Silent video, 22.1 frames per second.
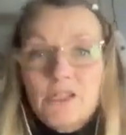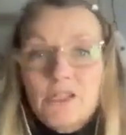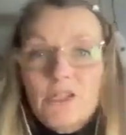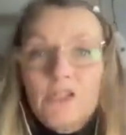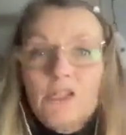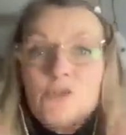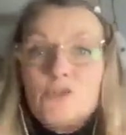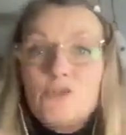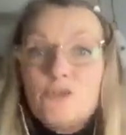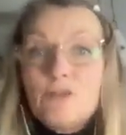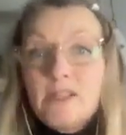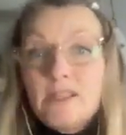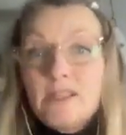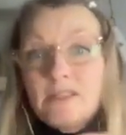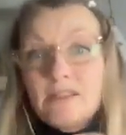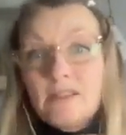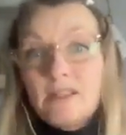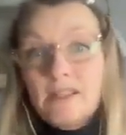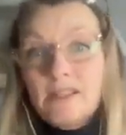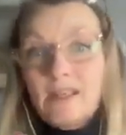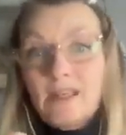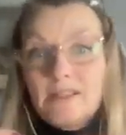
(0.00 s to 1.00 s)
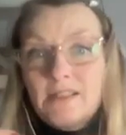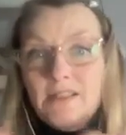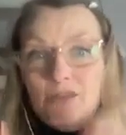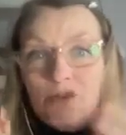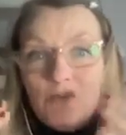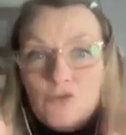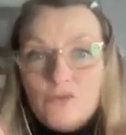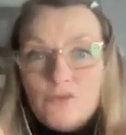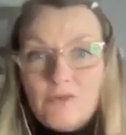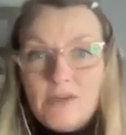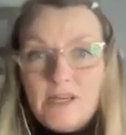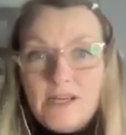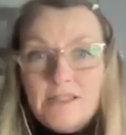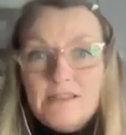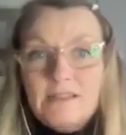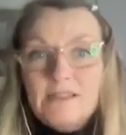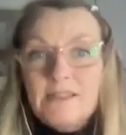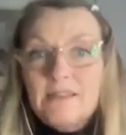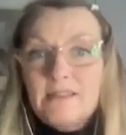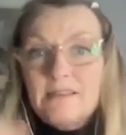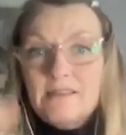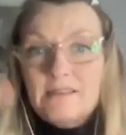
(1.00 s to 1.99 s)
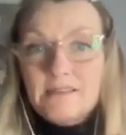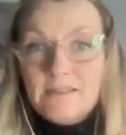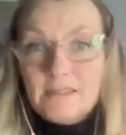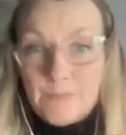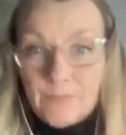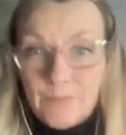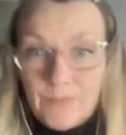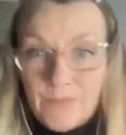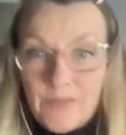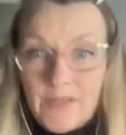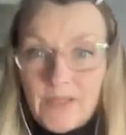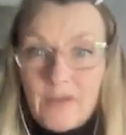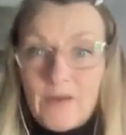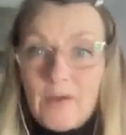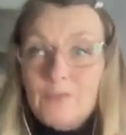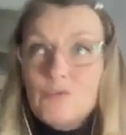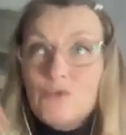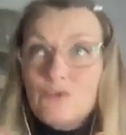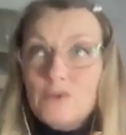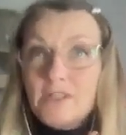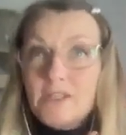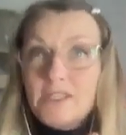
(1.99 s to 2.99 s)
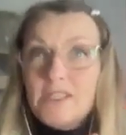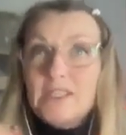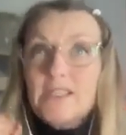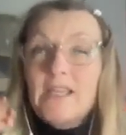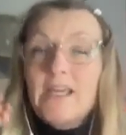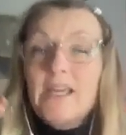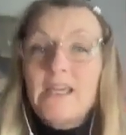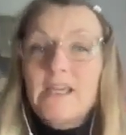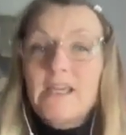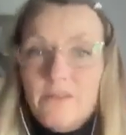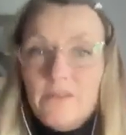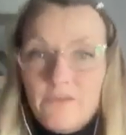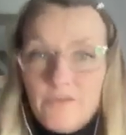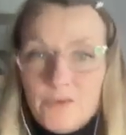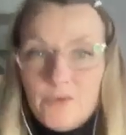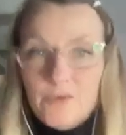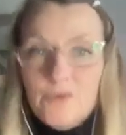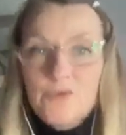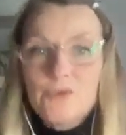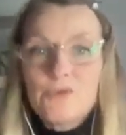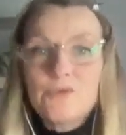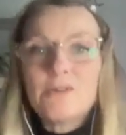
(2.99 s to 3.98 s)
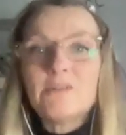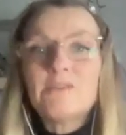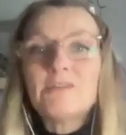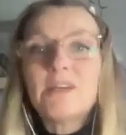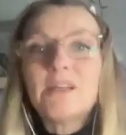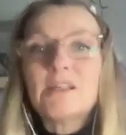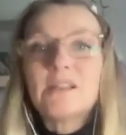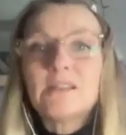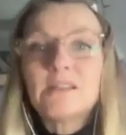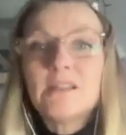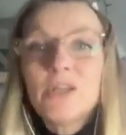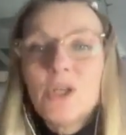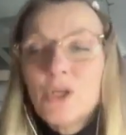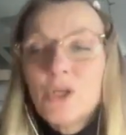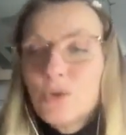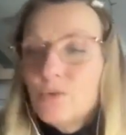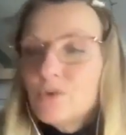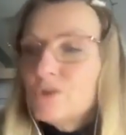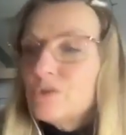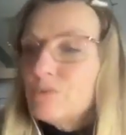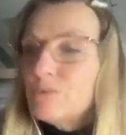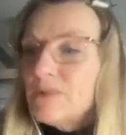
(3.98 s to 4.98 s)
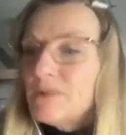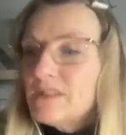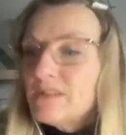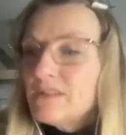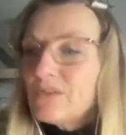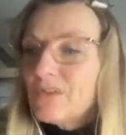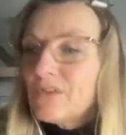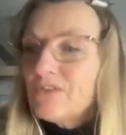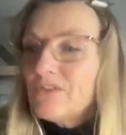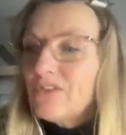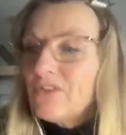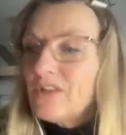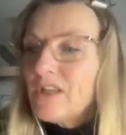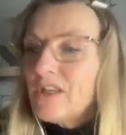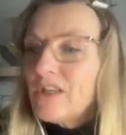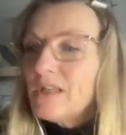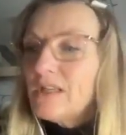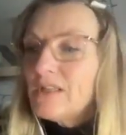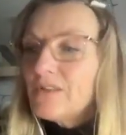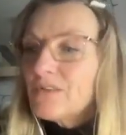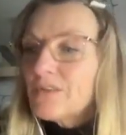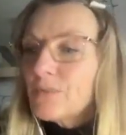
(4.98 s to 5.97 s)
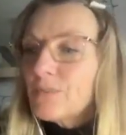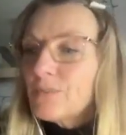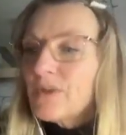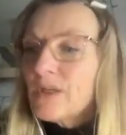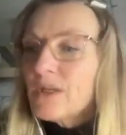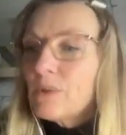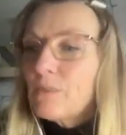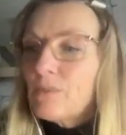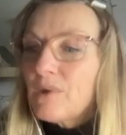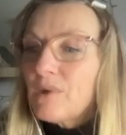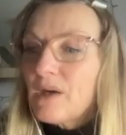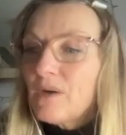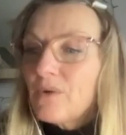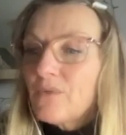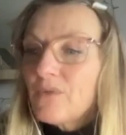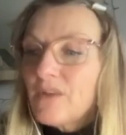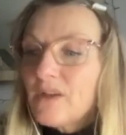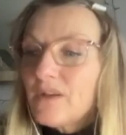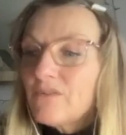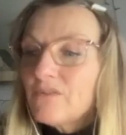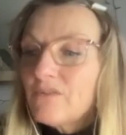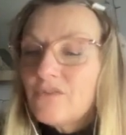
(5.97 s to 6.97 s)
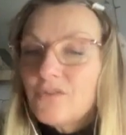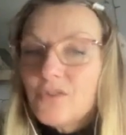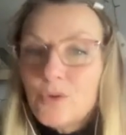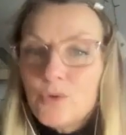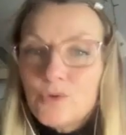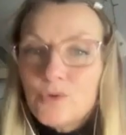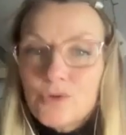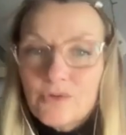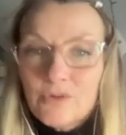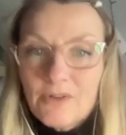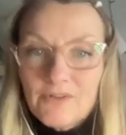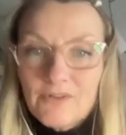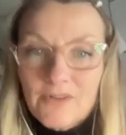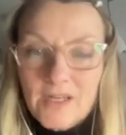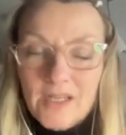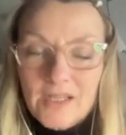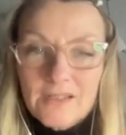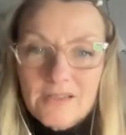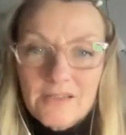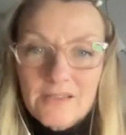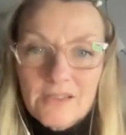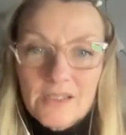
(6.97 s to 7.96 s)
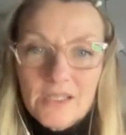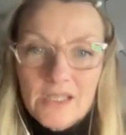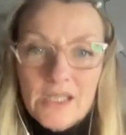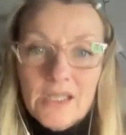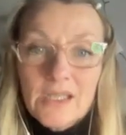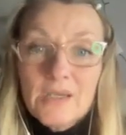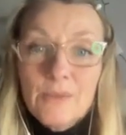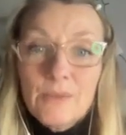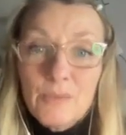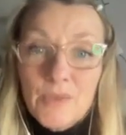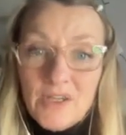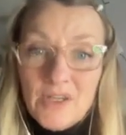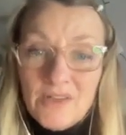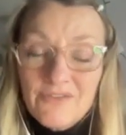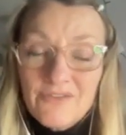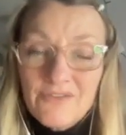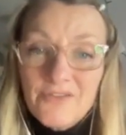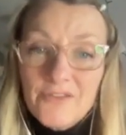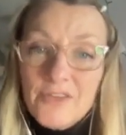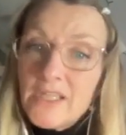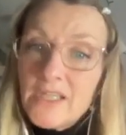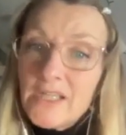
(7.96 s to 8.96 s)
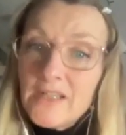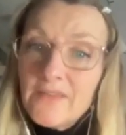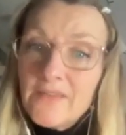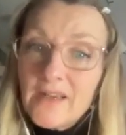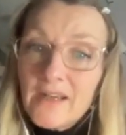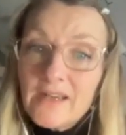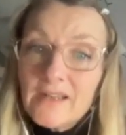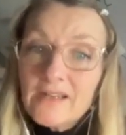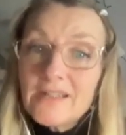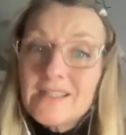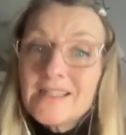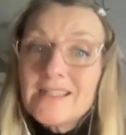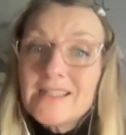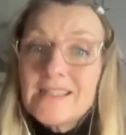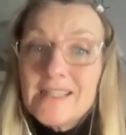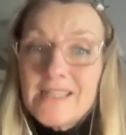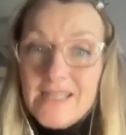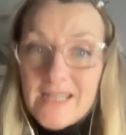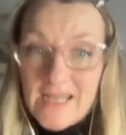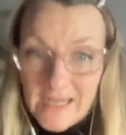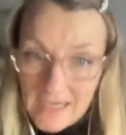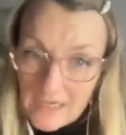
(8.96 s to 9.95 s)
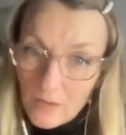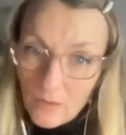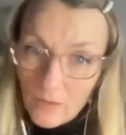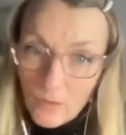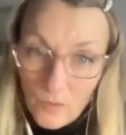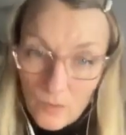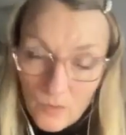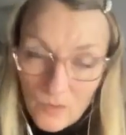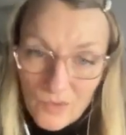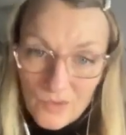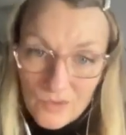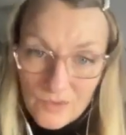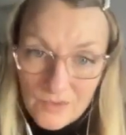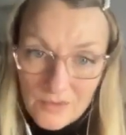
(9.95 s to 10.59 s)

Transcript: dread is something, I'm dreading a future event, which means I'm feeling something about that future event, but I'm feeling that now.